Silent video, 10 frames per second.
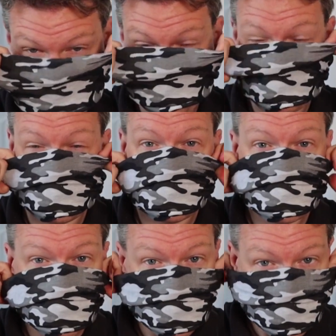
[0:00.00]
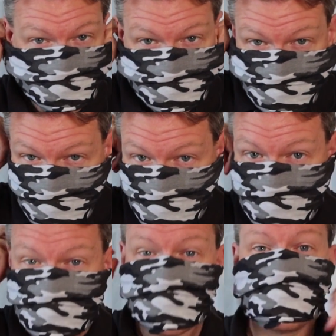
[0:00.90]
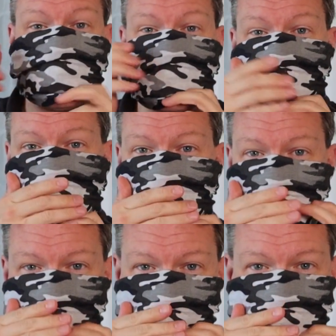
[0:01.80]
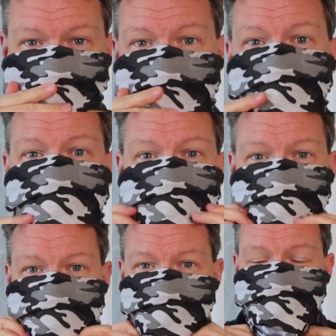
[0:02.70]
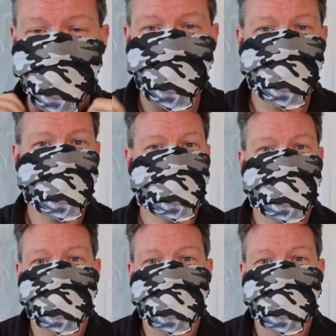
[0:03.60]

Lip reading: No one is speaking in this clip.